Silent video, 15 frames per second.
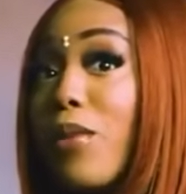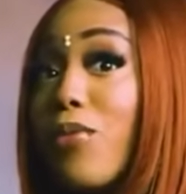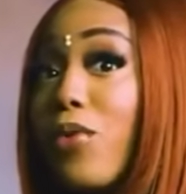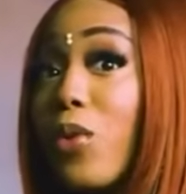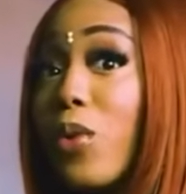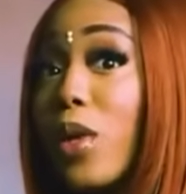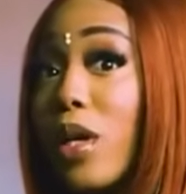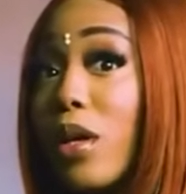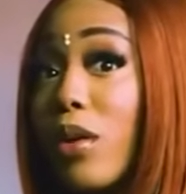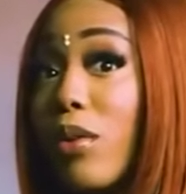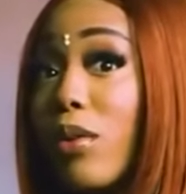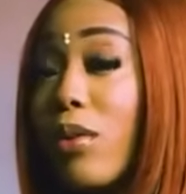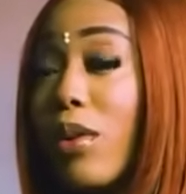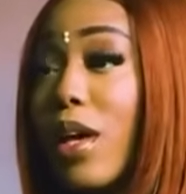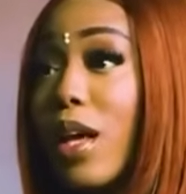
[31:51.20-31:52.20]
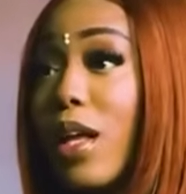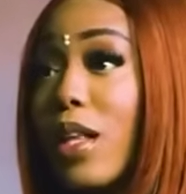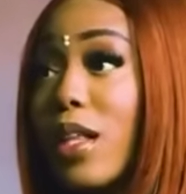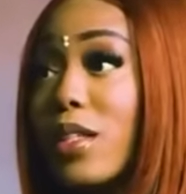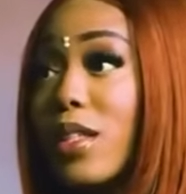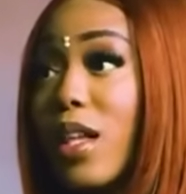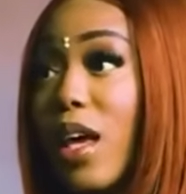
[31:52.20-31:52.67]
For real.
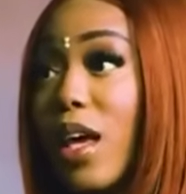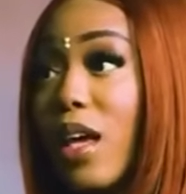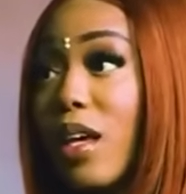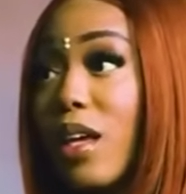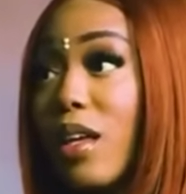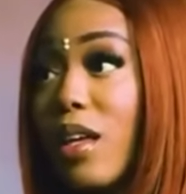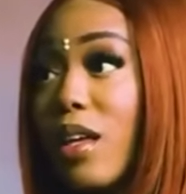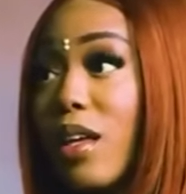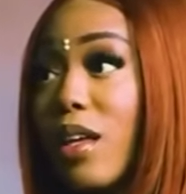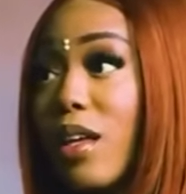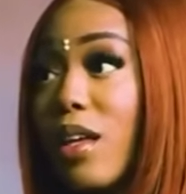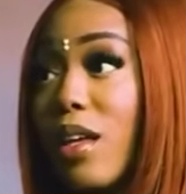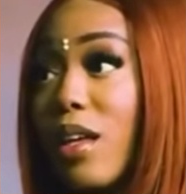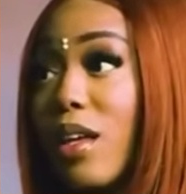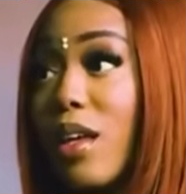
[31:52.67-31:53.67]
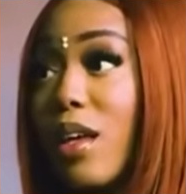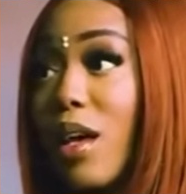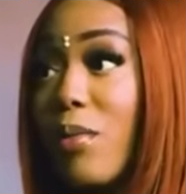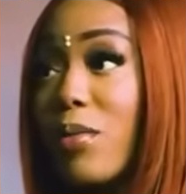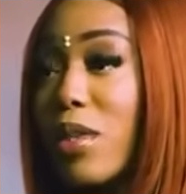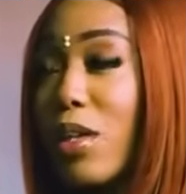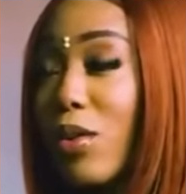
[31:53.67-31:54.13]
And it's like,
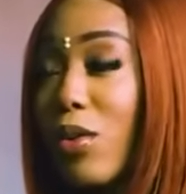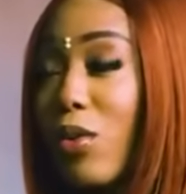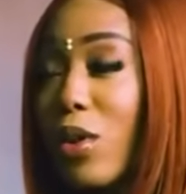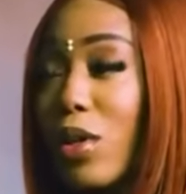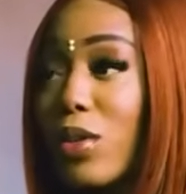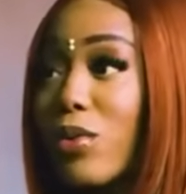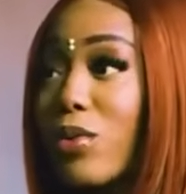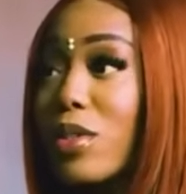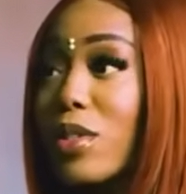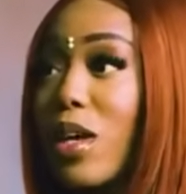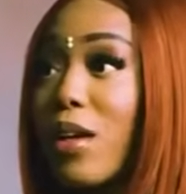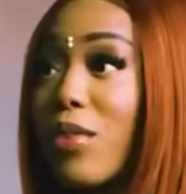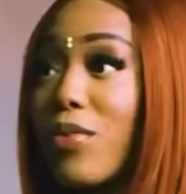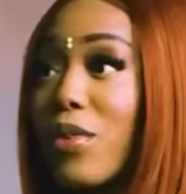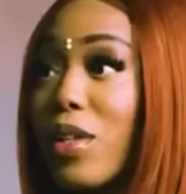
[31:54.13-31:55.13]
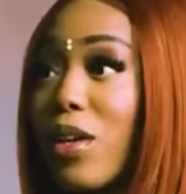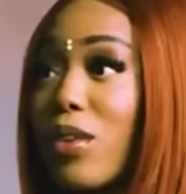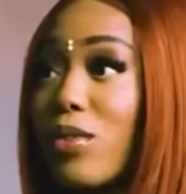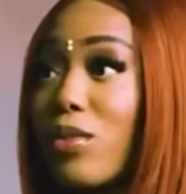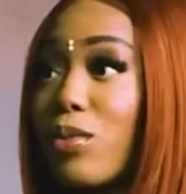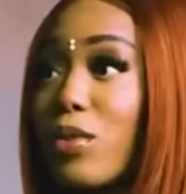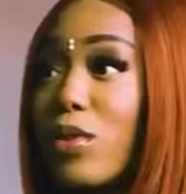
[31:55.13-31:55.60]
I'm still going through stuff. You
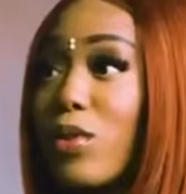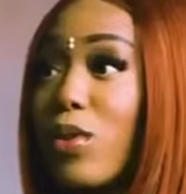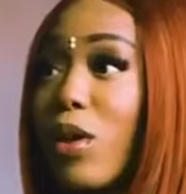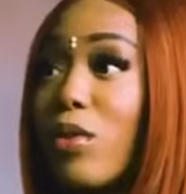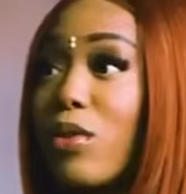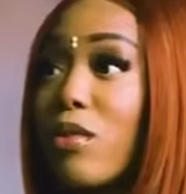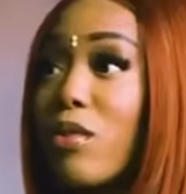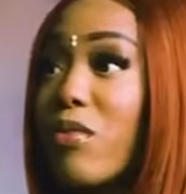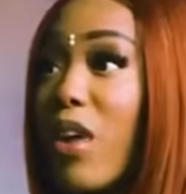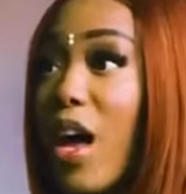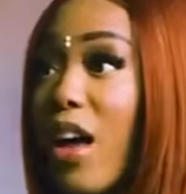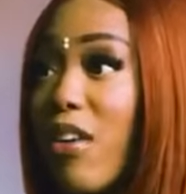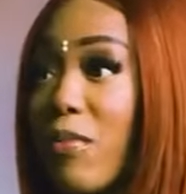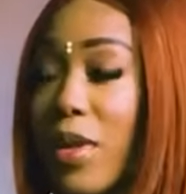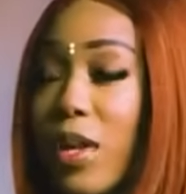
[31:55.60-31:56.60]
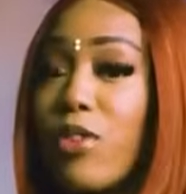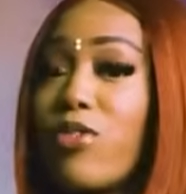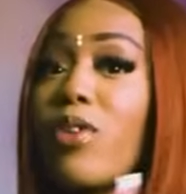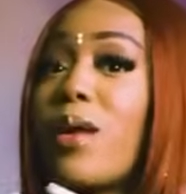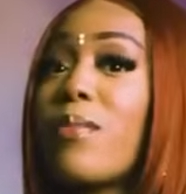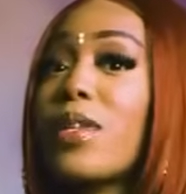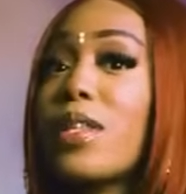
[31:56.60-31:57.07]
know, you don't survive being
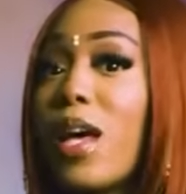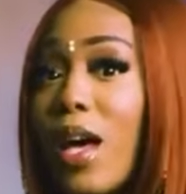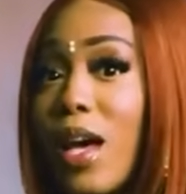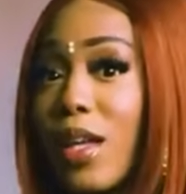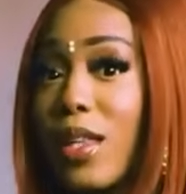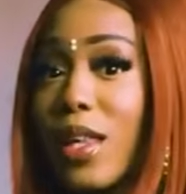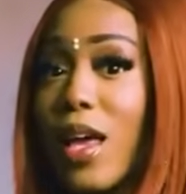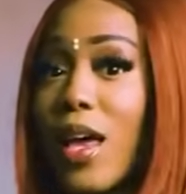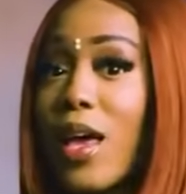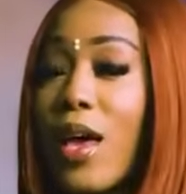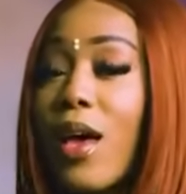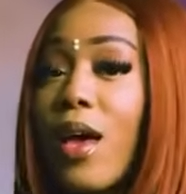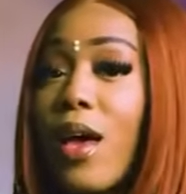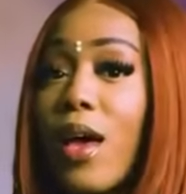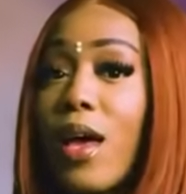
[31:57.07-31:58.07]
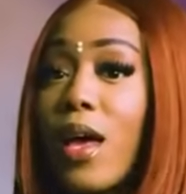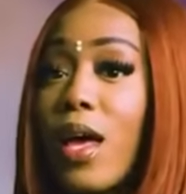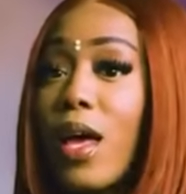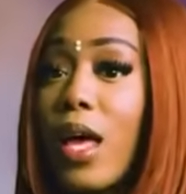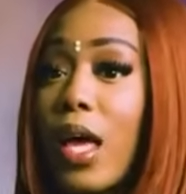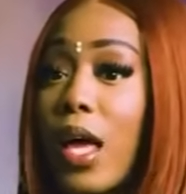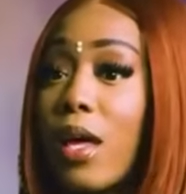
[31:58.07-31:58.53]
traumatized.
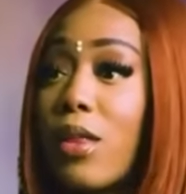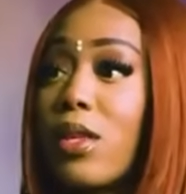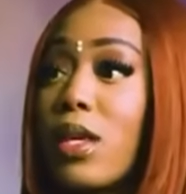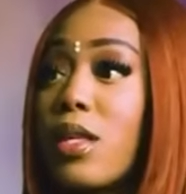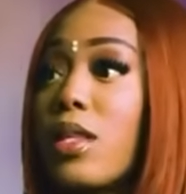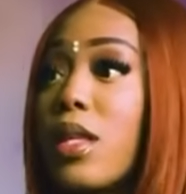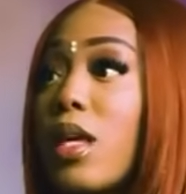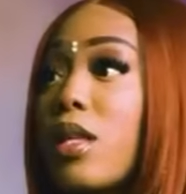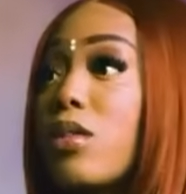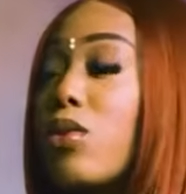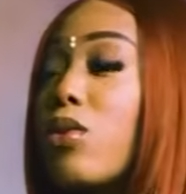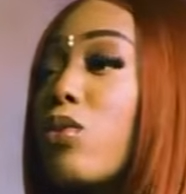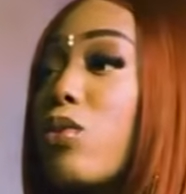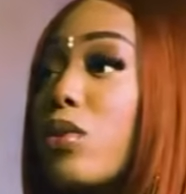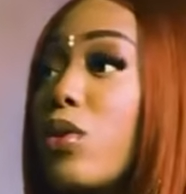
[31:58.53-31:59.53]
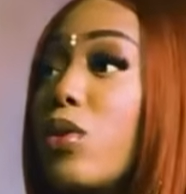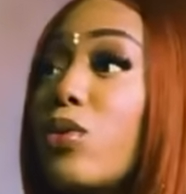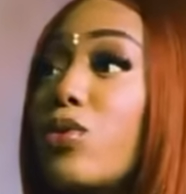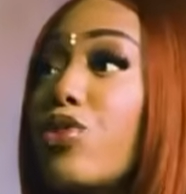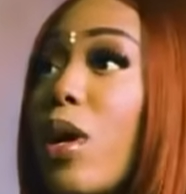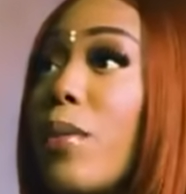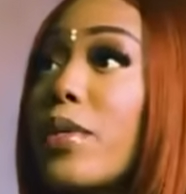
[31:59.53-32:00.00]
And these things
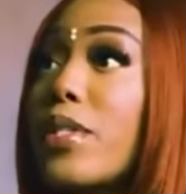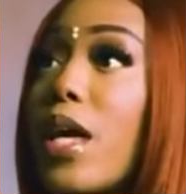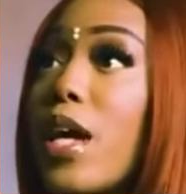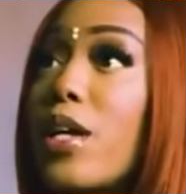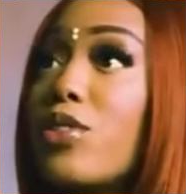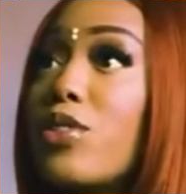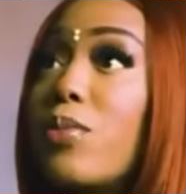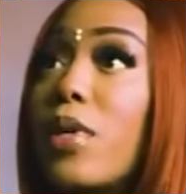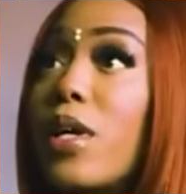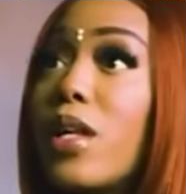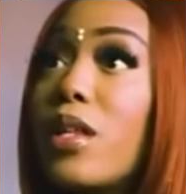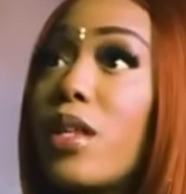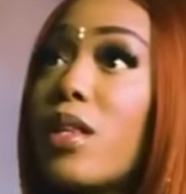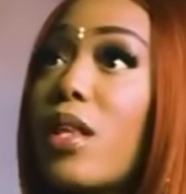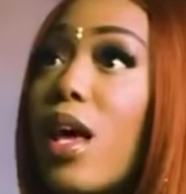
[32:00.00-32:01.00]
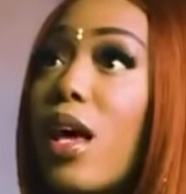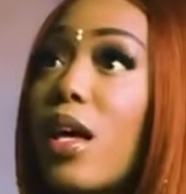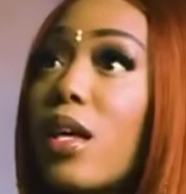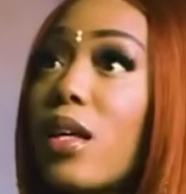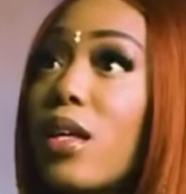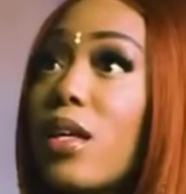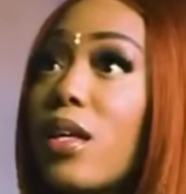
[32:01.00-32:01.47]
do traumatize you because it's
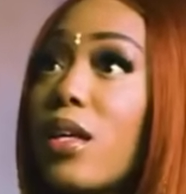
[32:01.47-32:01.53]
like,